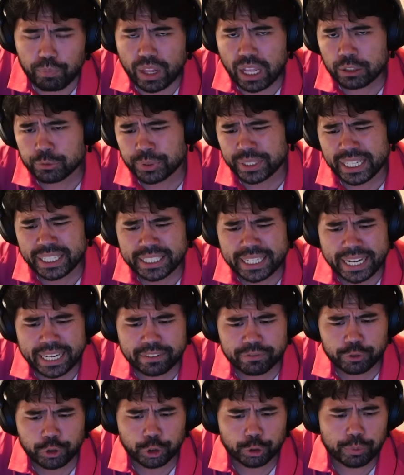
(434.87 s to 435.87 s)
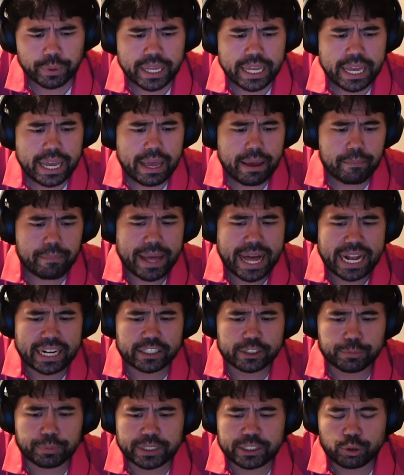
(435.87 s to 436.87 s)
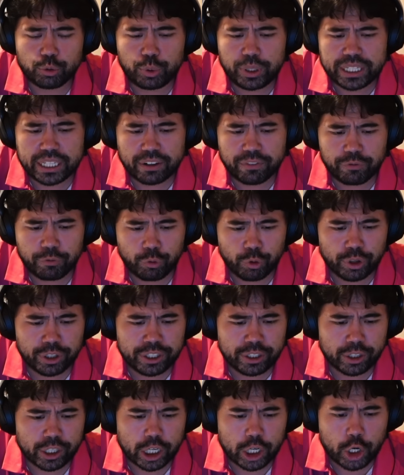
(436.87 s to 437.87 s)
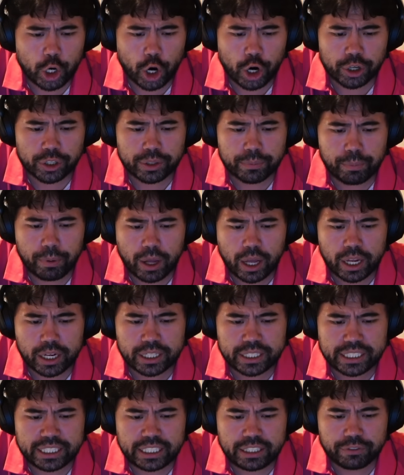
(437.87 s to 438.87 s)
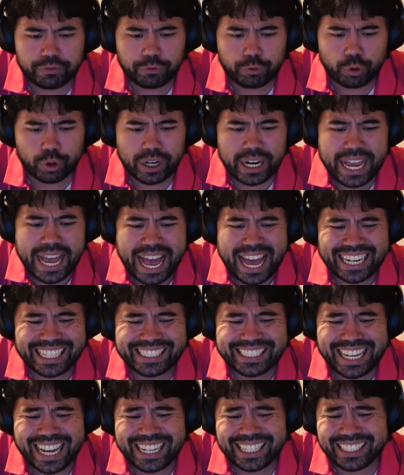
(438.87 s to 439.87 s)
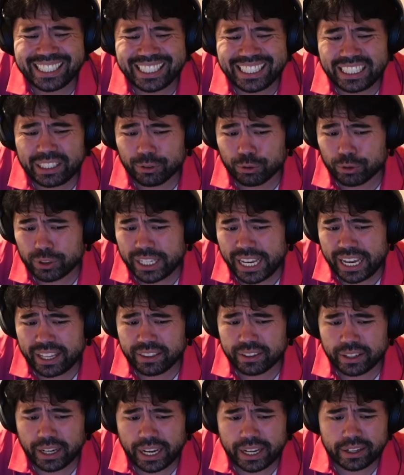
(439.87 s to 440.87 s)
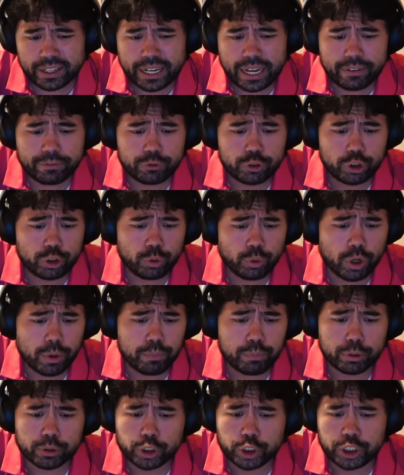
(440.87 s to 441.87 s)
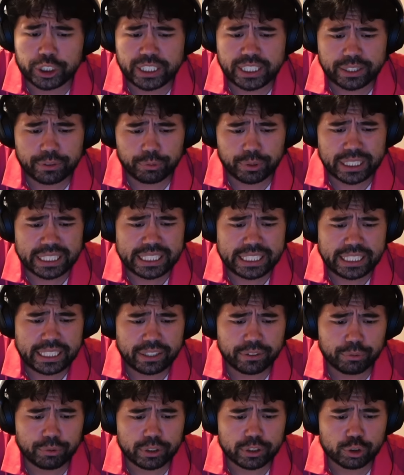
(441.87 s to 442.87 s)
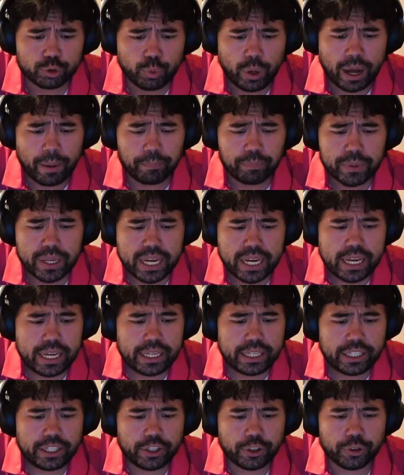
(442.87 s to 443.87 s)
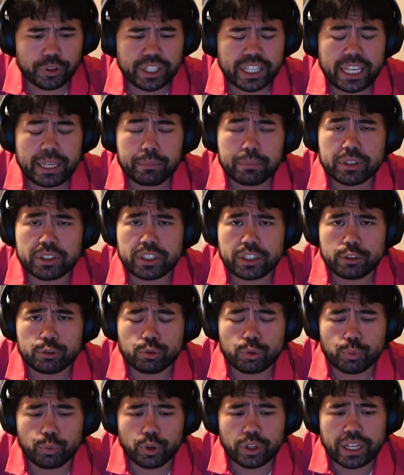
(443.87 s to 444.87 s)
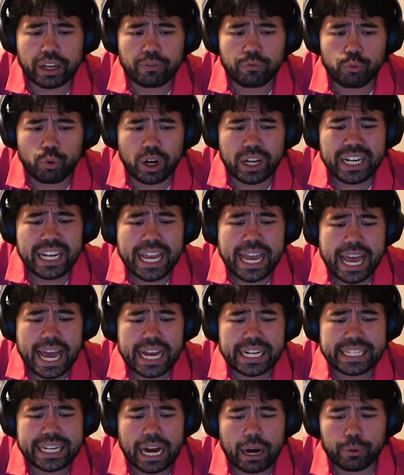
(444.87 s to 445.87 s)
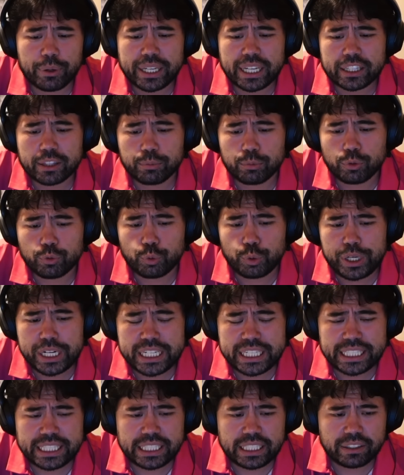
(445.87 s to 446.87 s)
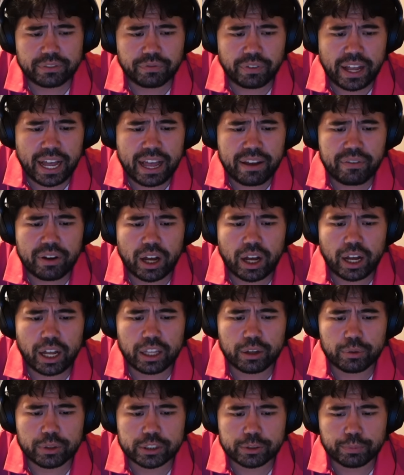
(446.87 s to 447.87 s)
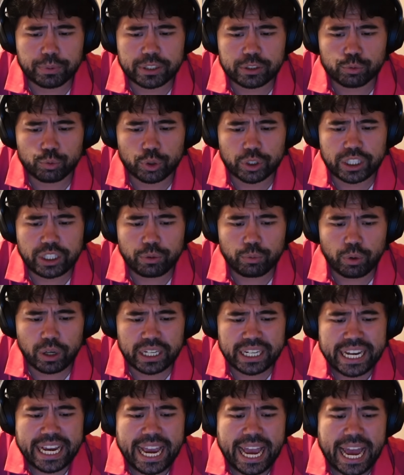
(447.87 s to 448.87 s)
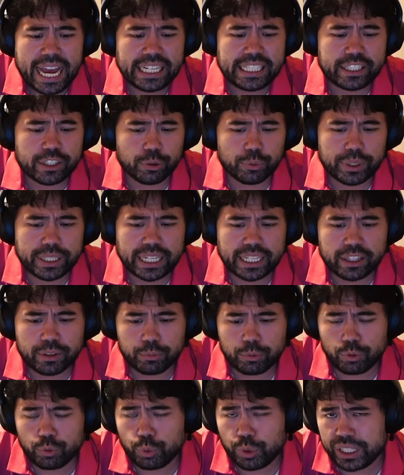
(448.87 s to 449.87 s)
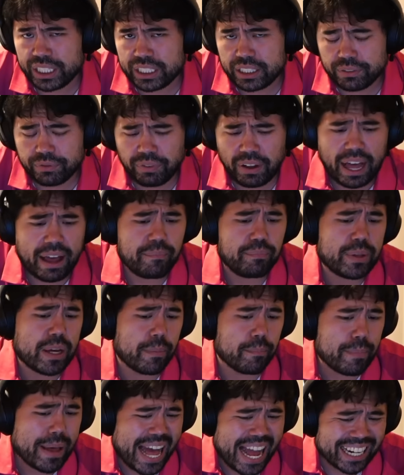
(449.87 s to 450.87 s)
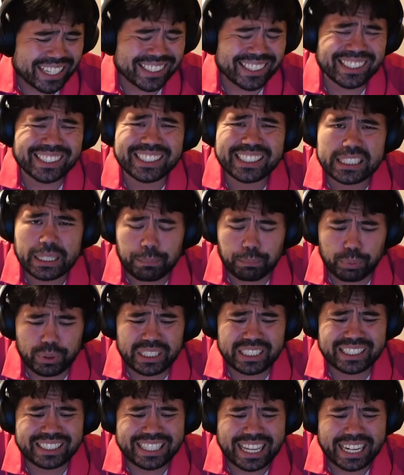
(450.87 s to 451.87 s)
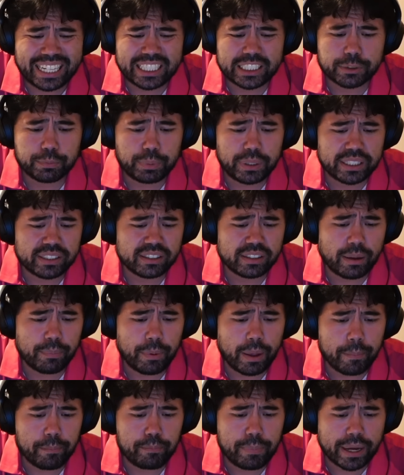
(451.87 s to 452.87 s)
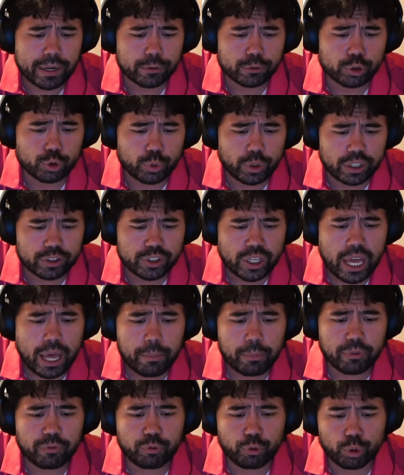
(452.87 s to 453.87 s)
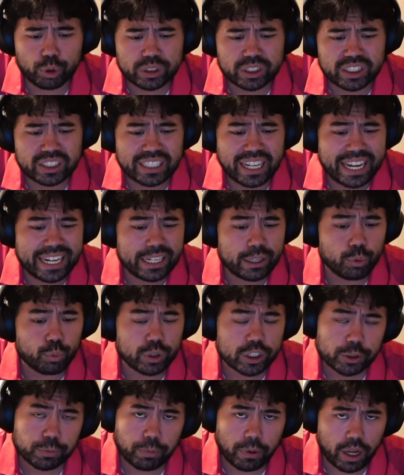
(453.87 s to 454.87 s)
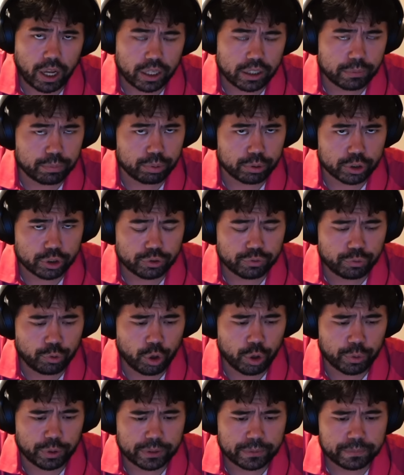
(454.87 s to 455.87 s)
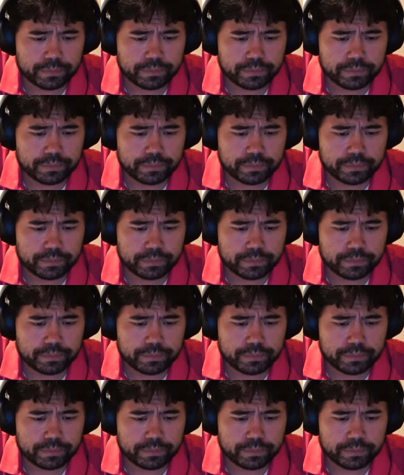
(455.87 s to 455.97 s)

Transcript: So we get knight f2. Magnus plays queen f4 here, guarding the pawn on e4 and intending to either take the knight on f2 or push d3 and e3 as well. Here the game continues with rook f1, and now we get to move queen to e5. Alireza plays rook e1, and here we get to move queen d5. Now Magnus is simply setting his pieces up on better squares before deciding which pawn to push forward.